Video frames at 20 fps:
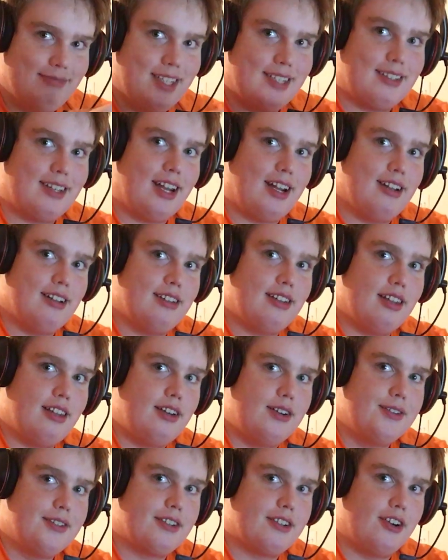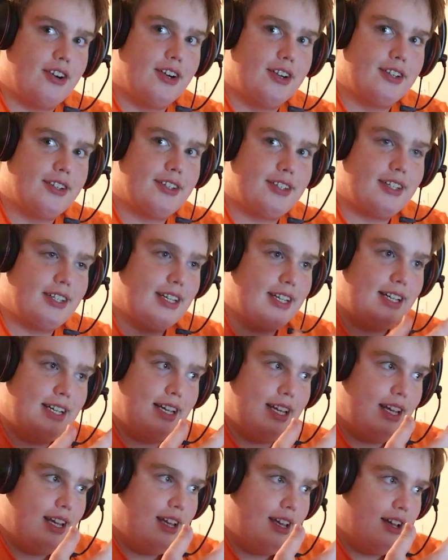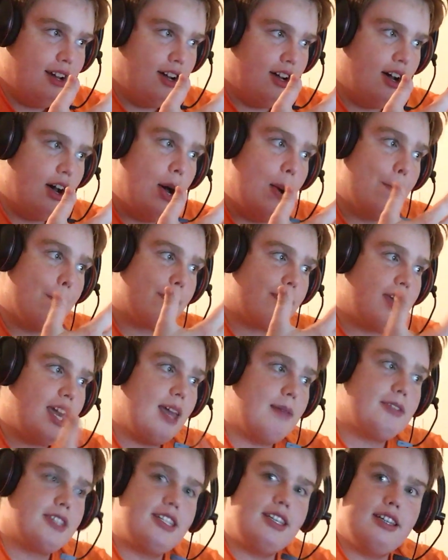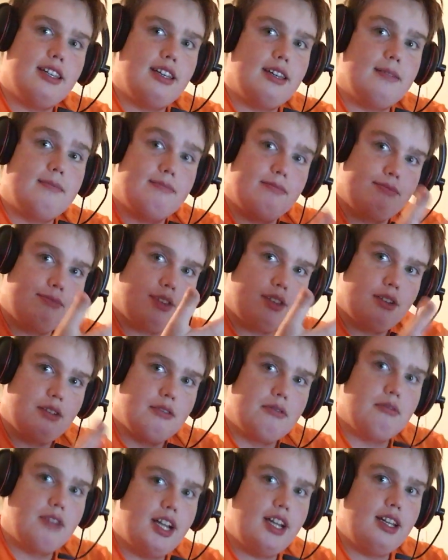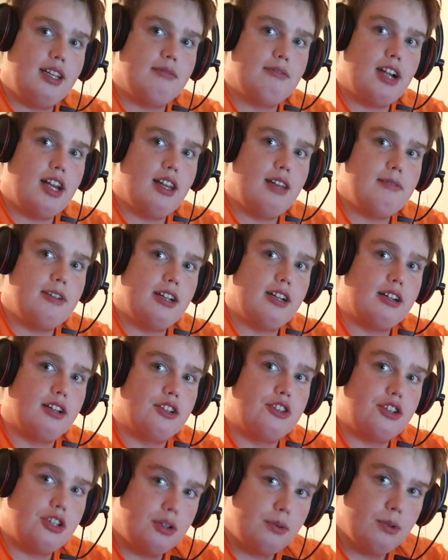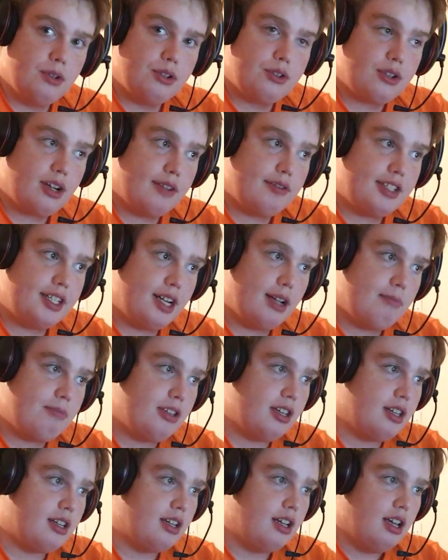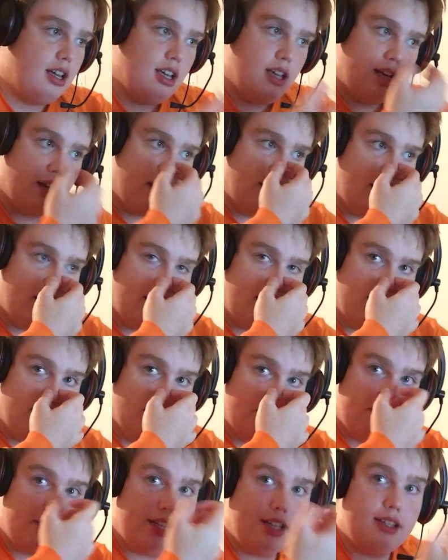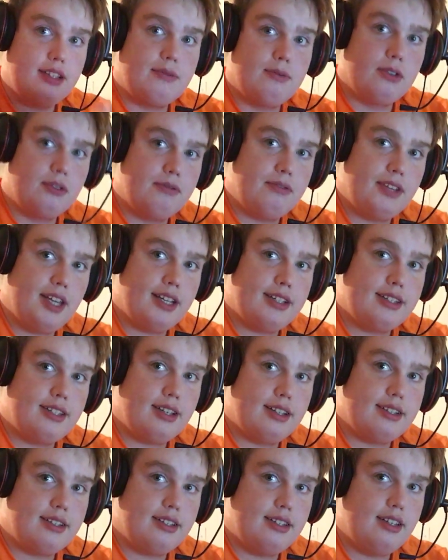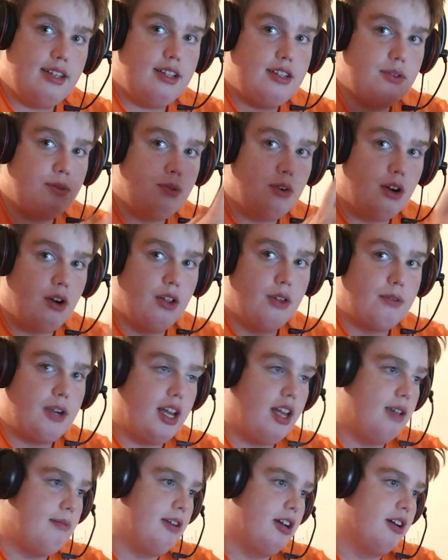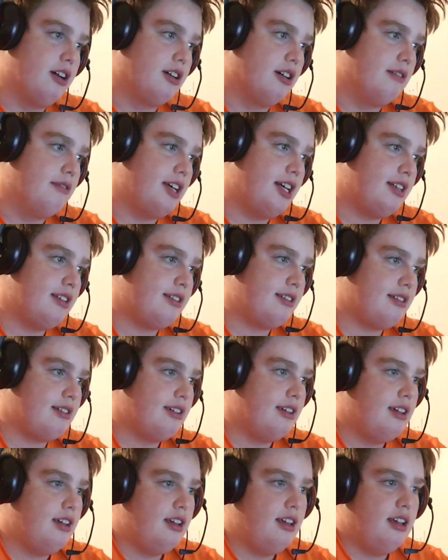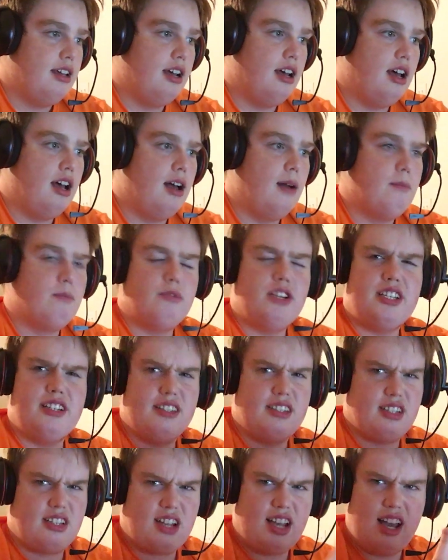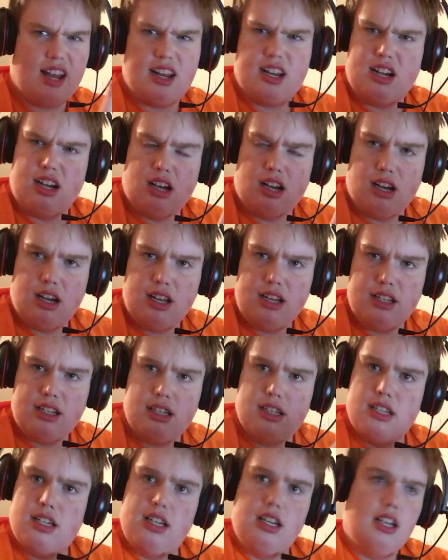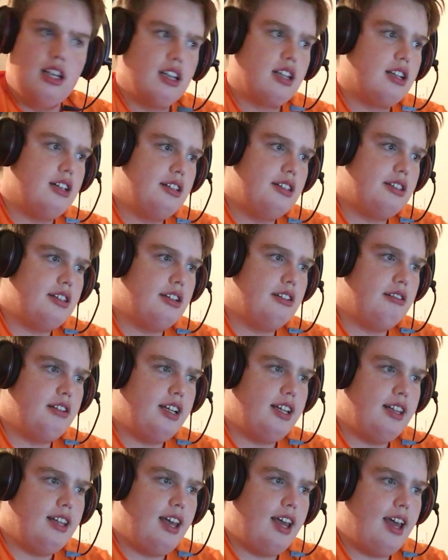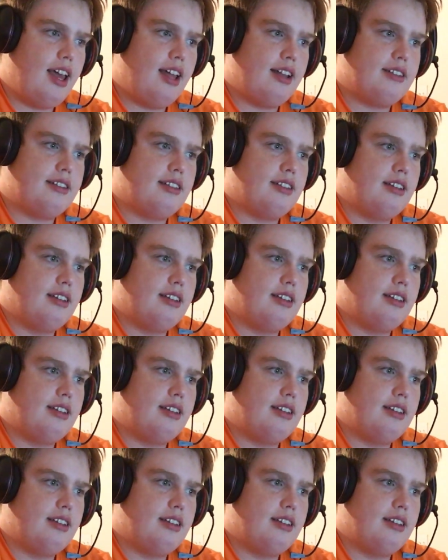Let's get into those cars. Cam Steely, reigning in Rally America two-wheel drive champion, will bring his Ford Fiesta ST to all the Rally America events, which is kind of odd, considering that